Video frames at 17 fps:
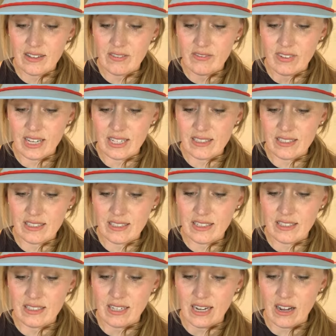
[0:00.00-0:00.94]
Nice,
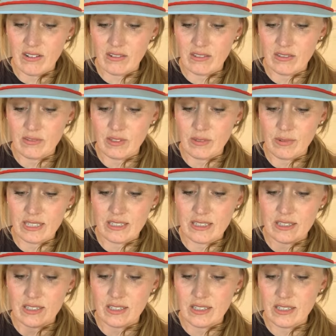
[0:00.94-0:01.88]
tease it out with my
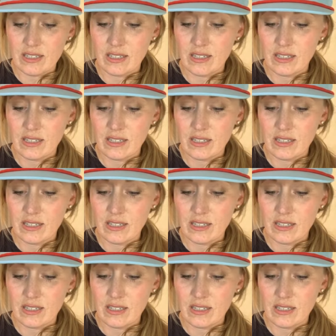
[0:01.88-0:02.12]
scissors.